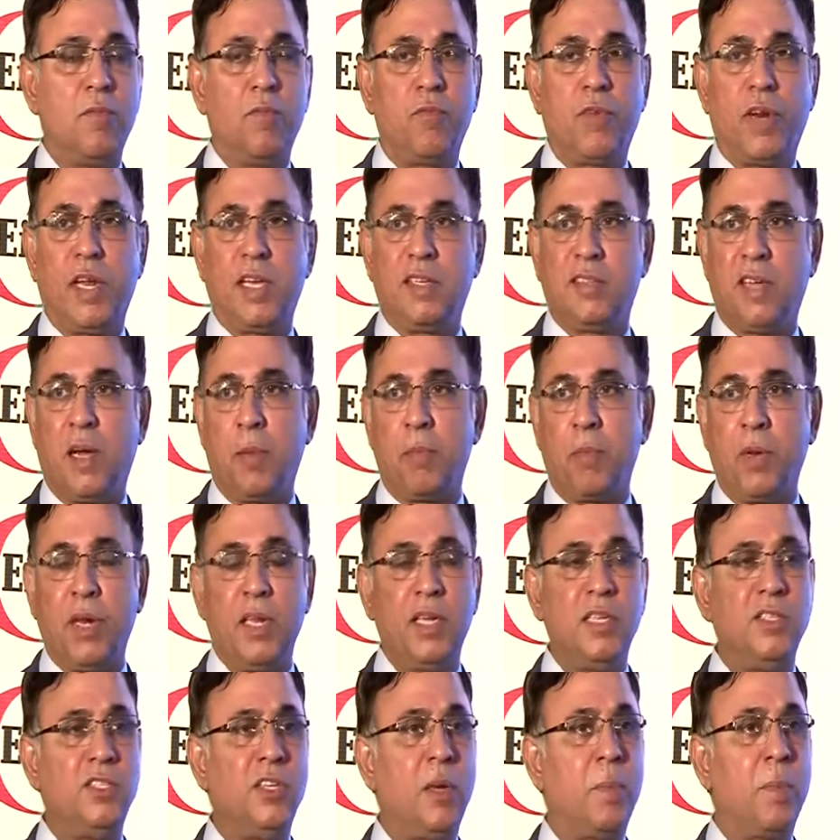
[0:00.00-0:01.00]
for example,
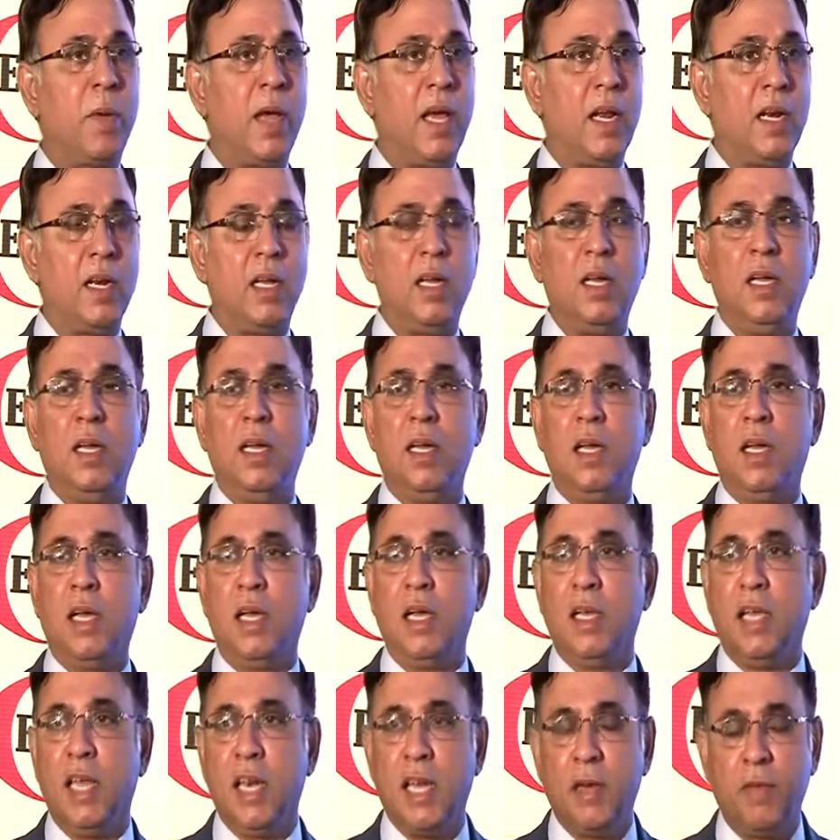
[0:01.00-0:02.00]
in Japan,
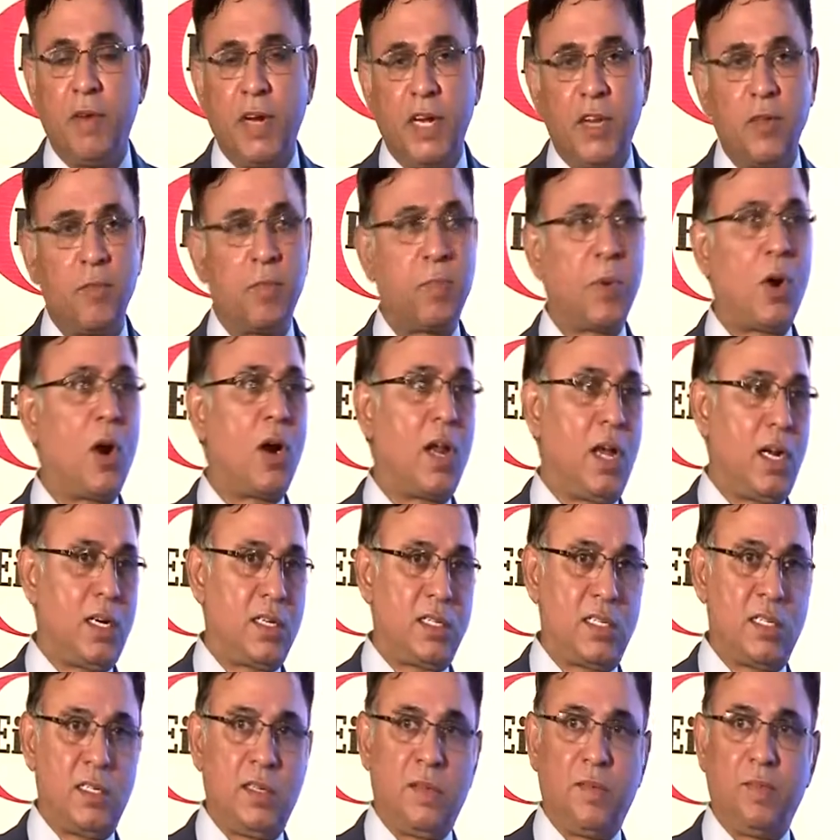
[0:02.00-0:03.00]
innovative
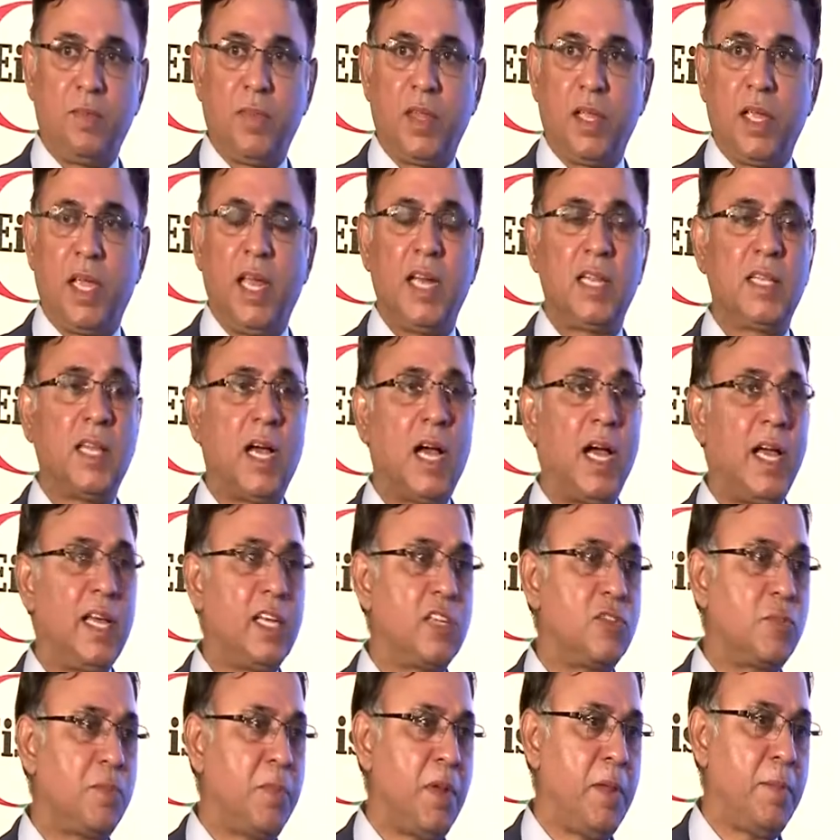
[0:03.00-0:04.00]
products get the
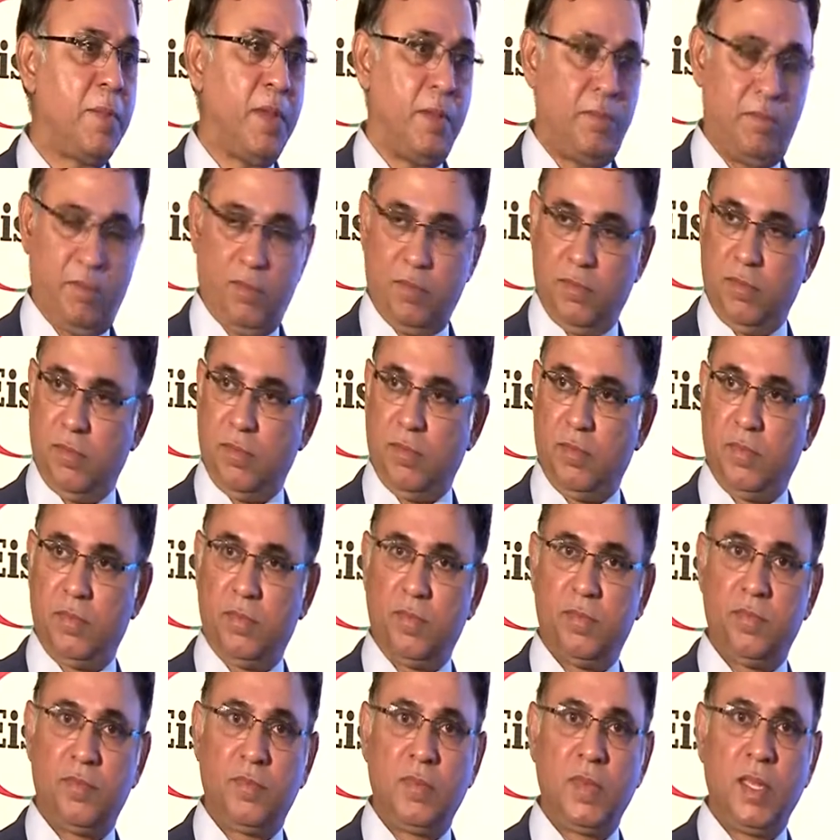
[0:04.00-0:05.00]
highest premium
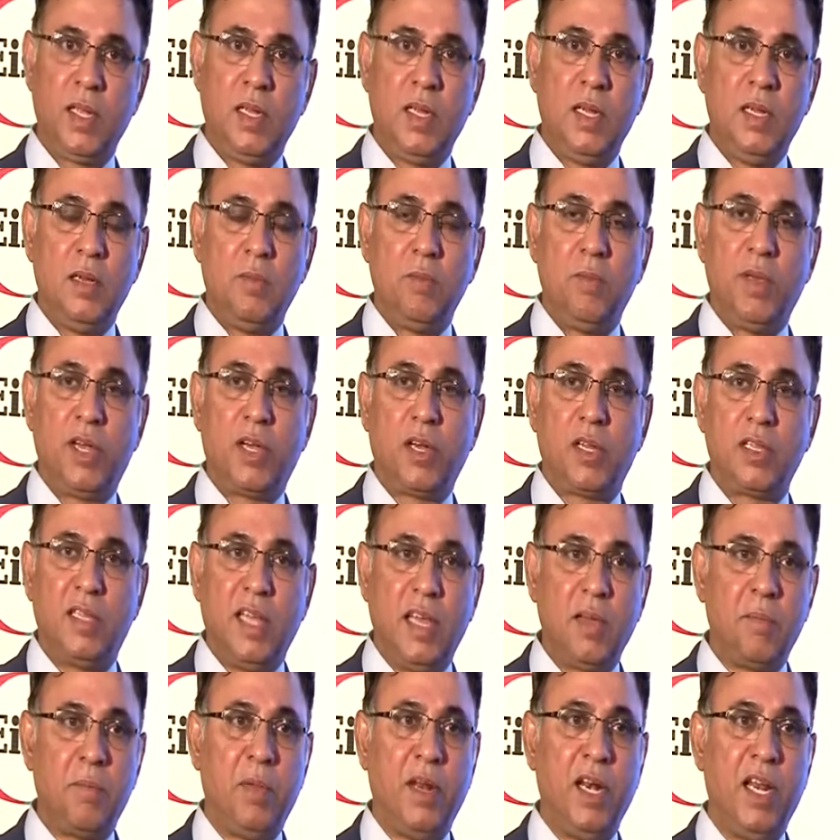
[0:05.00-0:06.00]
because
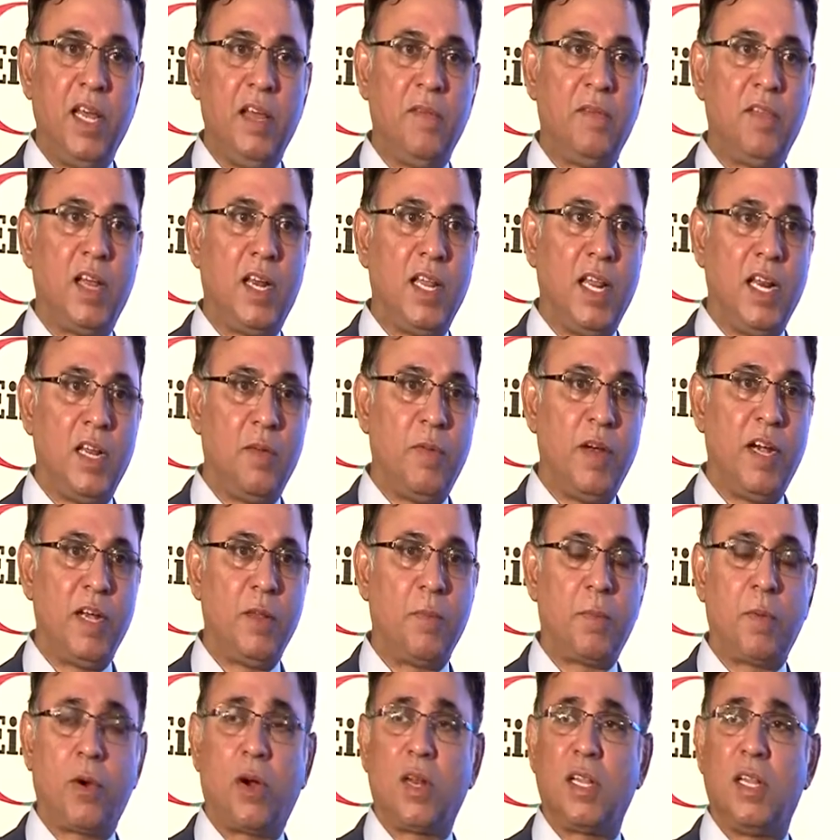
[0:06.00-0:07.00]
they believe that
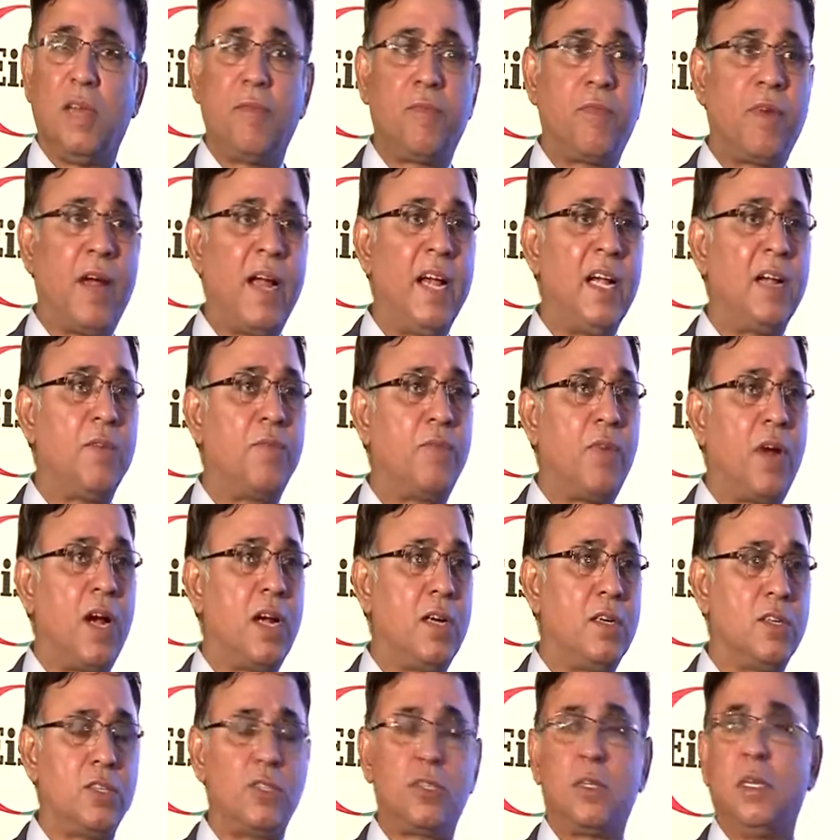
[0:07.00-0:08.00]
innovative products, they find
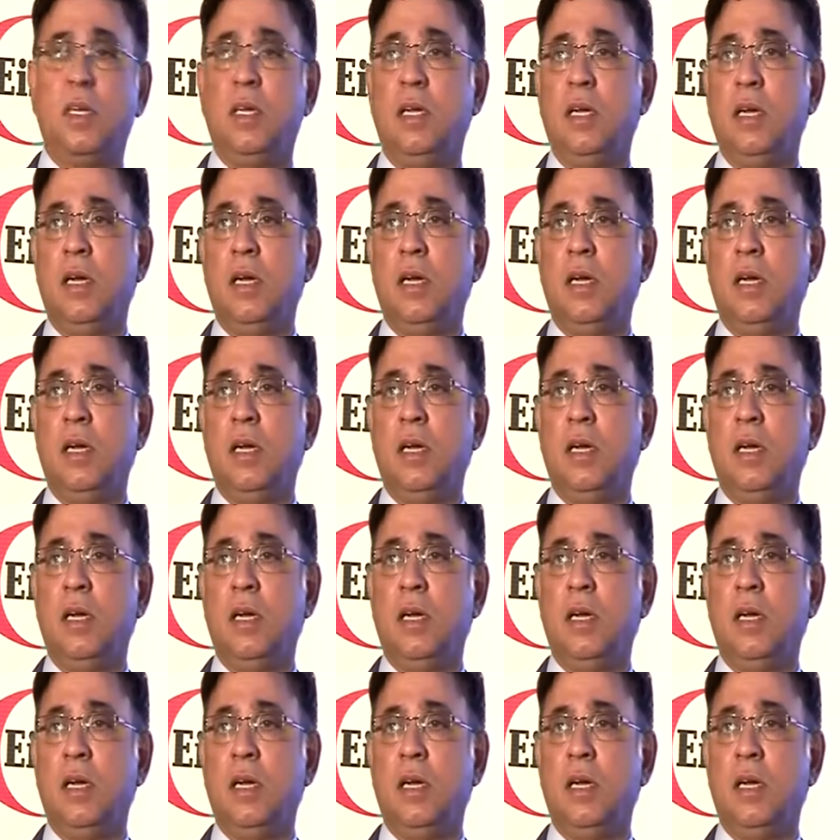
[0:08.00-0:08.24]
funds